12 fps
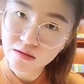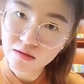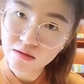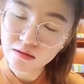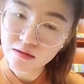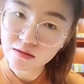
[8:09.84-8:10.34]

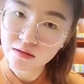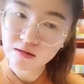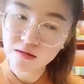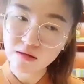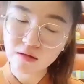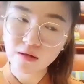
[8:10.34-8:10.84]
supplier?
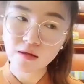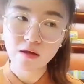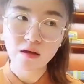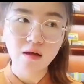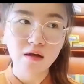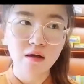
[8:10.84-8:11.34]

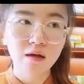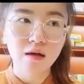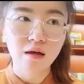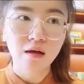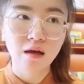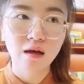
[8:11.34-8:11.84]

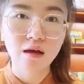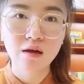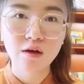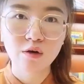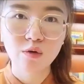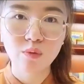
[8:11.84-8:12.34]
Uh,
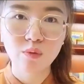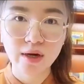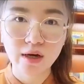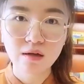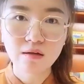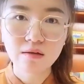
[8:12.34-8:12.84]
well,
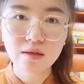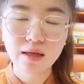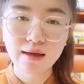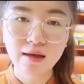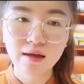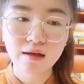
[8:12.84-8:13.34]
uh,
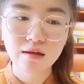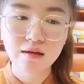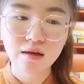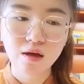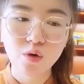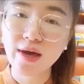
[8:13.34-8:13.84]
we
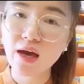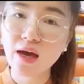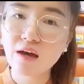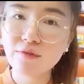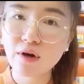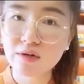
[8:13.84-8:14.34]
have our
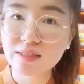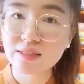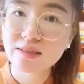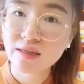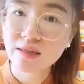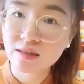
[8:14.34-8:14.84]
design
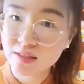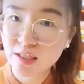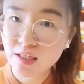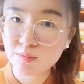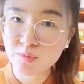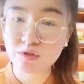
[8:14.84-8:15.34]
team,
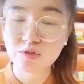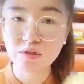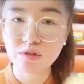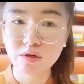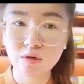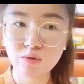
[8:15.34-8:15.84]
so we
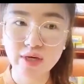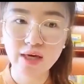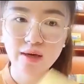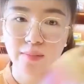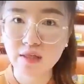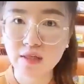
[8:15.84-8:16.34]
can make the
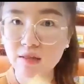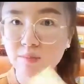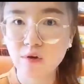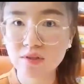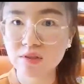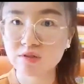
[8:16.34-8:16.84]
boxes
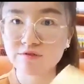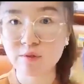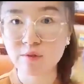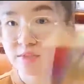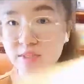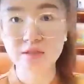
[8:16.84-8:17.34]
from
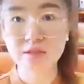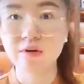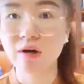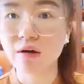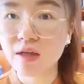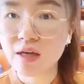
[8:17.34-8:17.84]
zero.
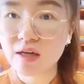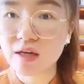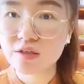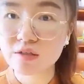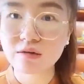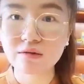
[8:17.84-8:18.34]
So
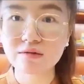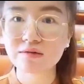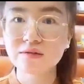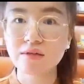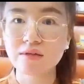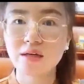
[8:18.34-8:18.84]
how how
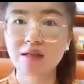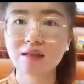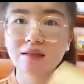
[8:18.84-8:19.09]
can like, I work with